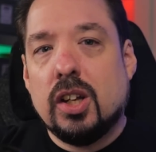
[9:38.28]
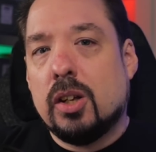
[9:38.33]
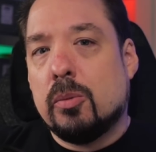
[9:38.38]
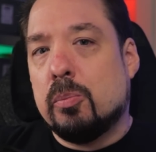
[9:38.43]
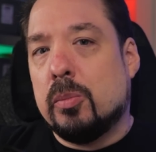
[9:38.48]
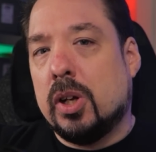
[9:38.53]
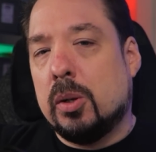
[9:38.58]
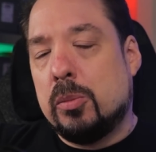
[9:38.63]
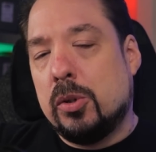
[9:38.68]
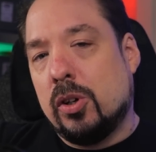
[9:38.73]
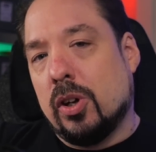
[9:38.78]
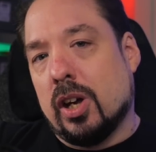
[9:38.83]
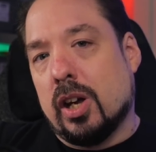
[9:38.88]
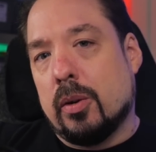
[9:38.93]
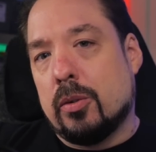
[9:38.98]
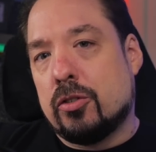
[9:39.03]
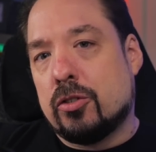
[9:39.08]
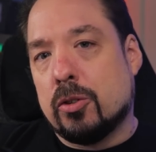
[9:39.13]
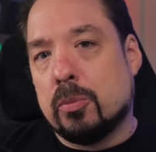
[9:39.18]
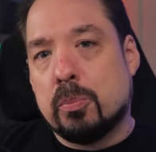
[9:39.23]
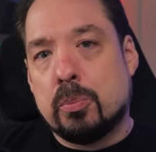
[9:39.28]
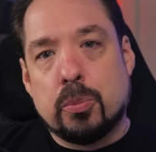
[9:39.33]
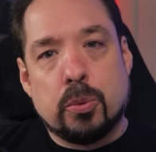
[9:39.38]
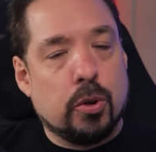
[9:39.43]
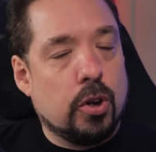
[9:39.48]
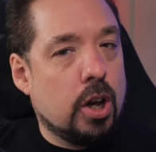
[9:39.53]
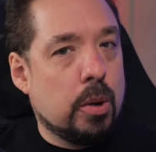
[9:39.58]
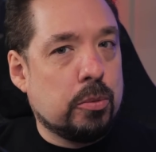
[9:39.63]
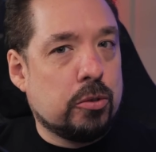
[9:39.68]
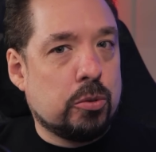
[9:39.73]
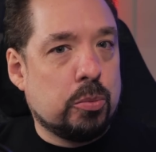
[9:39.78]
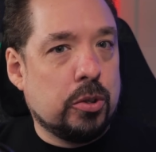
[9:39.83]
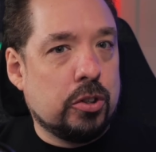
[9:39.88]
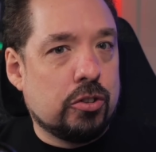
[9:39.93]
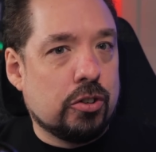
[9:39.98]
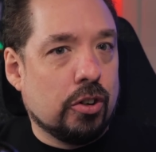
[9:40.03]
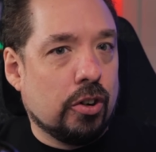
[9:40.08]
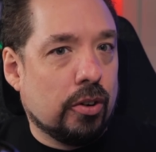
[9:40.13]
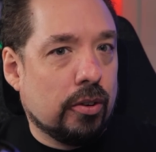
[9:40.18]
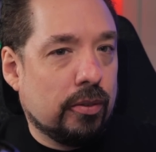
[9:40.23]
maybe you have some props
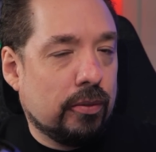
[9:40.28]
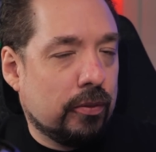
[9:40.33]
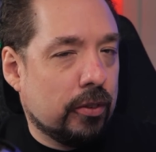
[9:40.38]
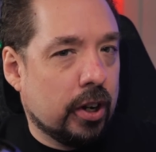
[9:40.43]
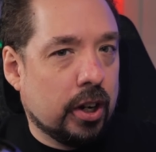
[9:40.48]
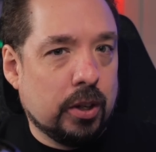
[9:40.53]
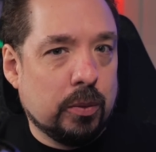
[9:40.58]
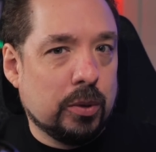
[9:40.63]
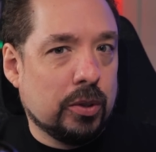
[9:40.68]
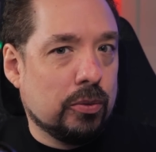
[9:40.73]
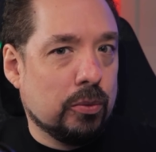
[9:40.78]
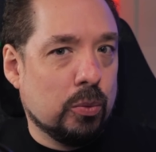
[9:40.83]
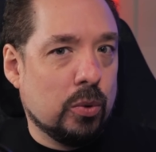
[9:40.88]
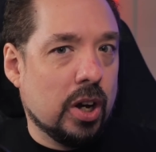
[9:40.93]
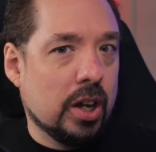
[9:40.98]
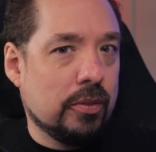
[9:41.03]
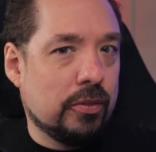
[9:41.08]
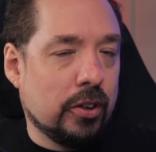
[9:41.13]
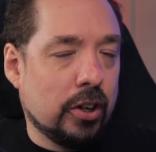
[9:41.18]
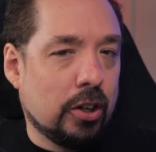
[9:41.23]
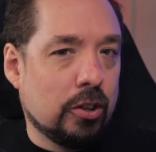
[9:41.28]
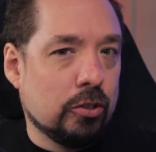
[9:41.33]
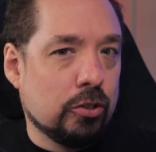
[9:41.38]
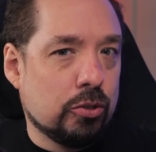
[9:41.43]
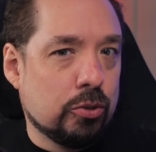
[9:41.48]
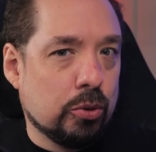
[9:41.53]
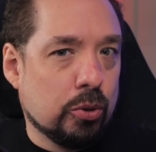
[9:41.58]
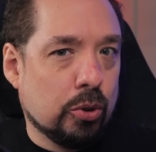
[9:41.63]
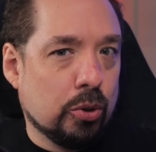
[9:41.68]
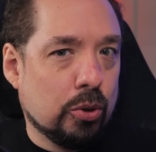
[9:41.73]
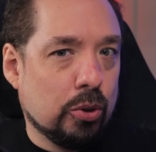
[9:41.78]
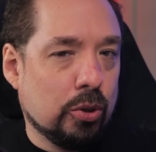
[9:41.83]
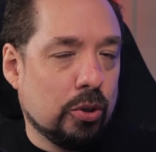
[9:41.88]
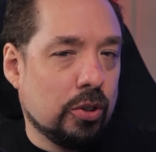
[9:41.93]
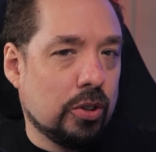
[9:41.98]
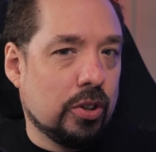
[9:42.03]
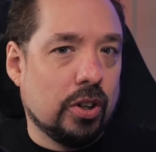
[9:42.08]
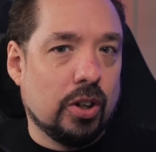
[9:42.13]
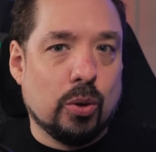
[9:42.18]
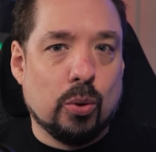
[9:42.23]
which are fine with Wi-Fi
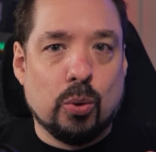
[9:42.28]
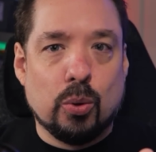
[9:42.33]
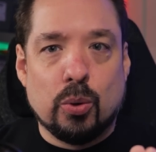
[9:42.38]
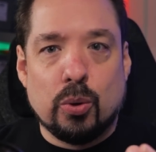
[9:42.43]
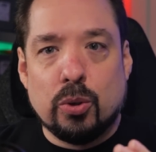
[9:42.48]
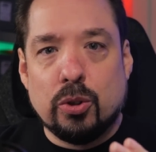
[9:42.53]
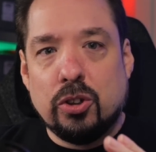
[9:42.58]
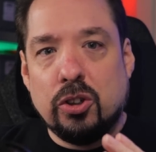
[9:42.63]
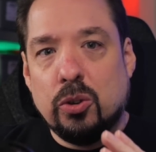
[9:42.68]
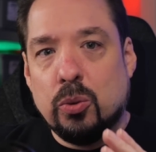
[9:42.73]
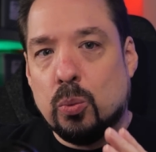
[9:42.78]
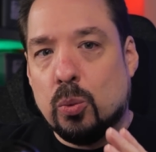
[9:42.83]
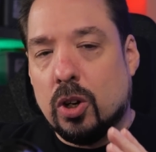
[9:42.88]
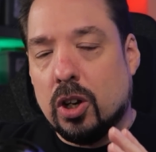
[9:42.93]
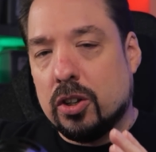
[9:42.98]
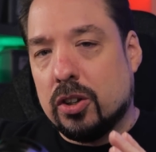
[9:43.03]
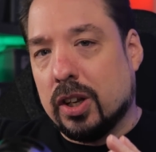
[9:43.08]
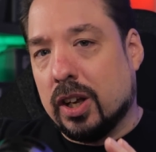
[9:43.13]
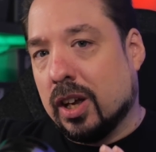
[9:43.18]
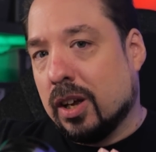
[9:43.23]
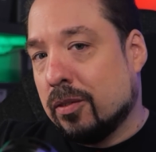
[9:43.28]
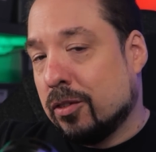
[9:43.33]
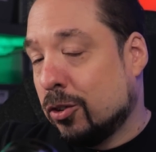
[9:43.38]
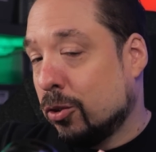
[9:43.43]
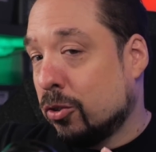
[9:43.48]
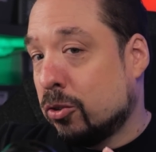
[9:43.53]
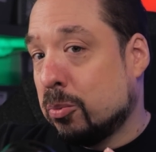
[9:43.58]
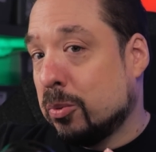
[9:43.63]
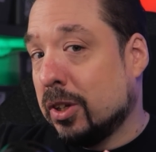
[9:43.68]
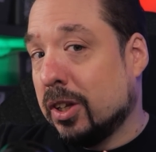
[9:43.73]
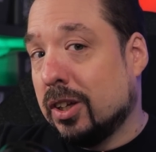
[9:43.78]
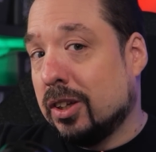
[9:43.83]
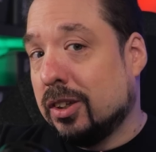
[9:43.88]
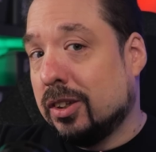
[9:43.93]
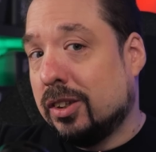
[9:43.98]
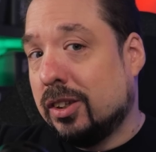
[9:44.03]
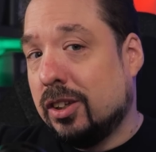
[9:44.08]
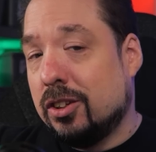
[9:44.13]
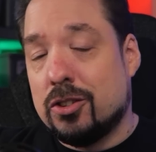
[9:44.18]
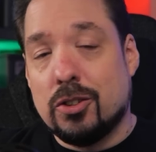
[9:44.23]
control or you want to have addressable
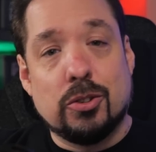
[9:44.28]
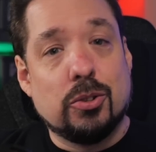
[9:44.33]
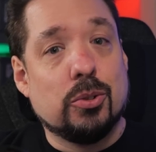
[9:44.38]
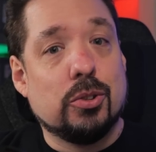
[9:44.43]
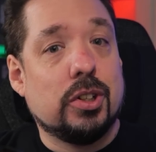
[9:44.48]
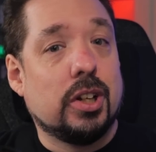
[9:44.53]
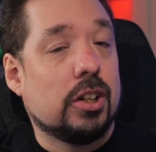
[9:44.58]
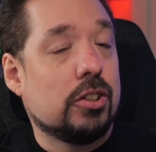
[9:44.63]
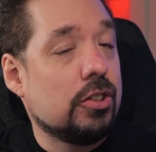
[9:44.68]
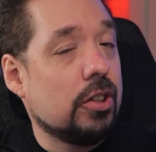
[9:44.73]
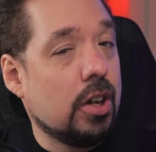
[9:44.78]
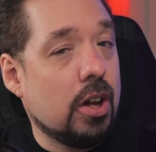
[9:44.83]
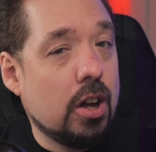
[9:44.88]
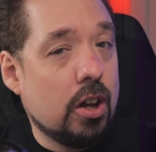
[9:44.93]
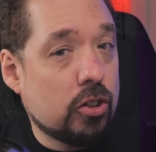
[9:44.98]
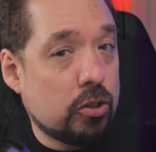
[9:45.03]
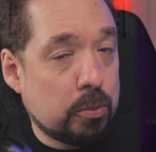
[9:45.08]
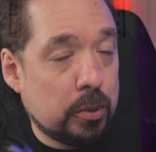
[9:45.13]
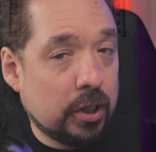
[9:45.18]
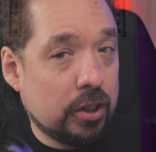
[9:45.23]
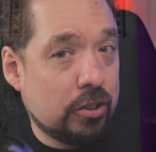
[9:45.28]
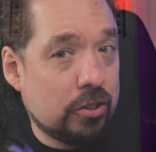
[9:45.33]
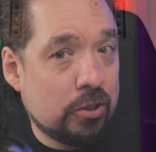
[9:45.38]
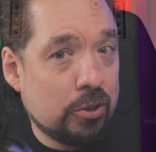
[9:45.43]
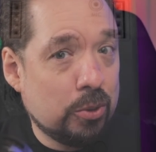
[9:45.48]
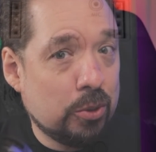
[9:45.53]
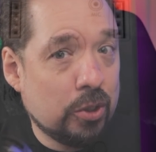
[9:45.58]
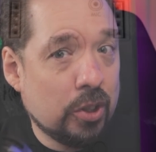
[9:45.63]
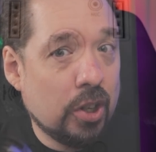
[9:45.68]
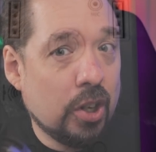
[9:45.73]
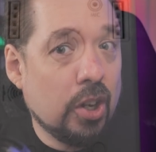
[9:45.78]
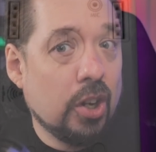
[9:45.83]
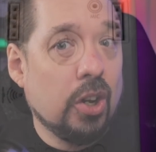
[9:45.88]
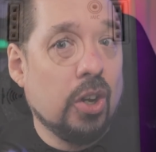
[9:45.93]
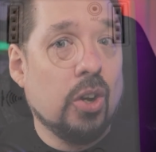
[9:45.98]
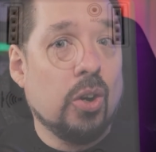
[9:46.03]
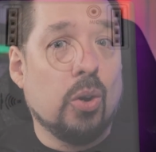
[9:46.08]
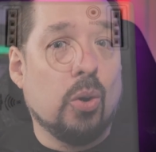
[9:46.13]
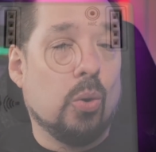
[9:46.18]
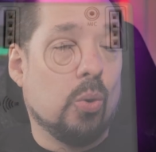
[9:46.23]
LEDs on your next cosplay suit
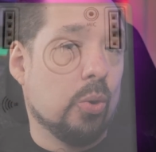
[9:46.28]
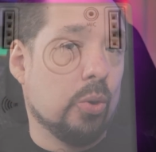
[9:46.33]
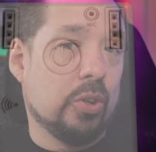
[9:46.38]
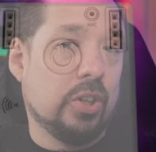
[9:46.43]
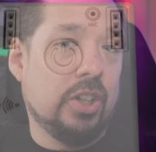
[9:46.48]
or